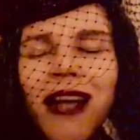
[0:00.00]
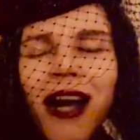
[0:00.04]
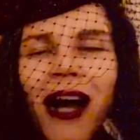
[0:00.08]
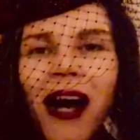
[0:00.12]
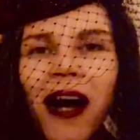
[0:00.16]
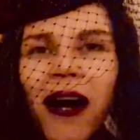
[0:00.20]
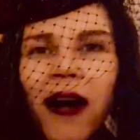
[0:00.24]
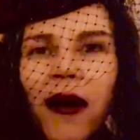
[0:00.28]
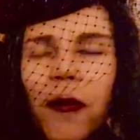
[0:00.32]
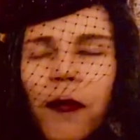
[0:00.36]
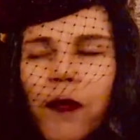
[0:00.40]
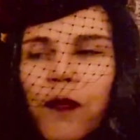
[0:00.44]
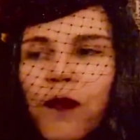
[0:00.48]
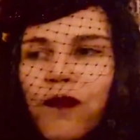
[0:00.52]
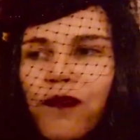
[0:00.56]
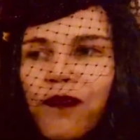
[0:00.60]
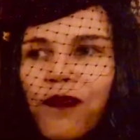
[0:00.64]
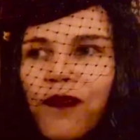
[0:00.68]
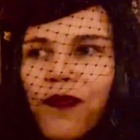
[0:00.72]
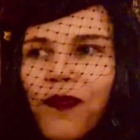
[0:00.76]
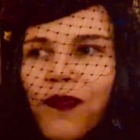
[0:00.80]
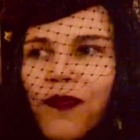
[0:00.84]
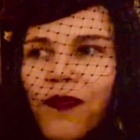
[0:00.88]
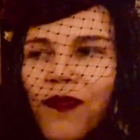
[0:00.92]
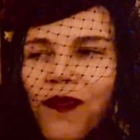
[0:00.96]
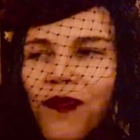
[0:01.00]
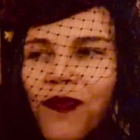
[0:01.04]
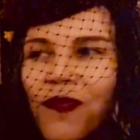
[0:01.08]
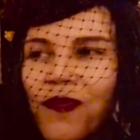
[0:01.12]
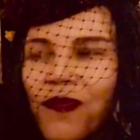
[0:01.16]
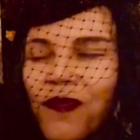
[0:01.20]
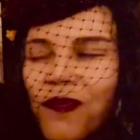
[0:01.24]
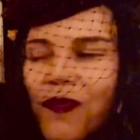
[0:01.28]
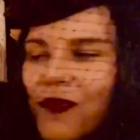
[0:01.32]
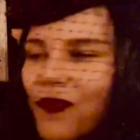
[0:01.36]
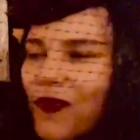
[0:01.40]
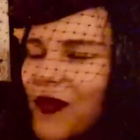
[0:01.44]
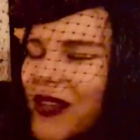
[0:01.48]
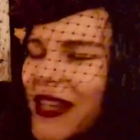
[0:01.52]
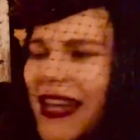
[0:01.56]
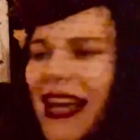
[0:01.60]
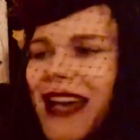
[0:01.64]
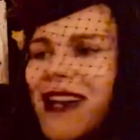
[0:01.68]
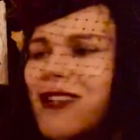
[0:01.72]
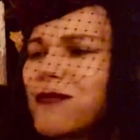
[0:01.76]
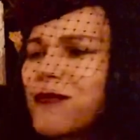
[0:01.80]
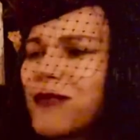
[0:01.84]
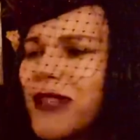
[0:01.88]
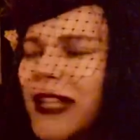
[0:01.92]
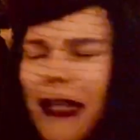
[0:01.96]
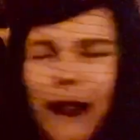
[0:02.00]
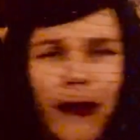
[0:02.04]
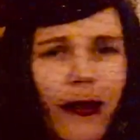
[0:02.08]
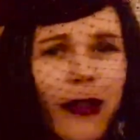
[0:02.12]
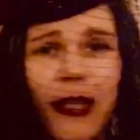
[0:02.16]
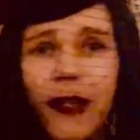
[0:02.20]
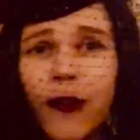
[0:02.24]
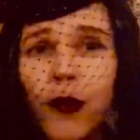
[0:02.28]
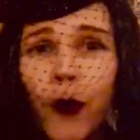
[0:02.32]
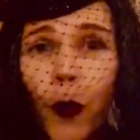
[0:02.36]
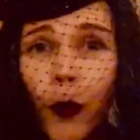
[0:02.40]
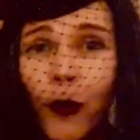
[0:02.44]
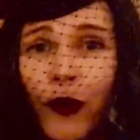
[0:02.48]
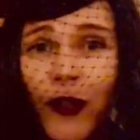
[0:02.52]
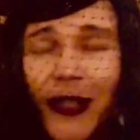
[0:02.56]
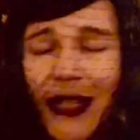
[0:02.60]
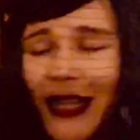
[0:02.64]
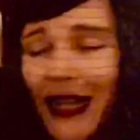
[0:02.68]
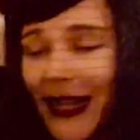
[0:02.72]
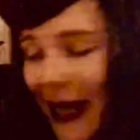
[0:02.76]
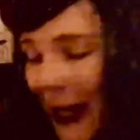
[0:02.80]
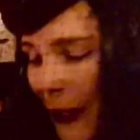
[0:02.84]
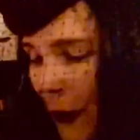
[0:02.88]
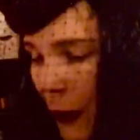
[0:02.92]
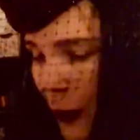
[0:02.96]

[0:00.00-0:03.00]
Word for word: Um, yeah, it's it's gorgeous. Like I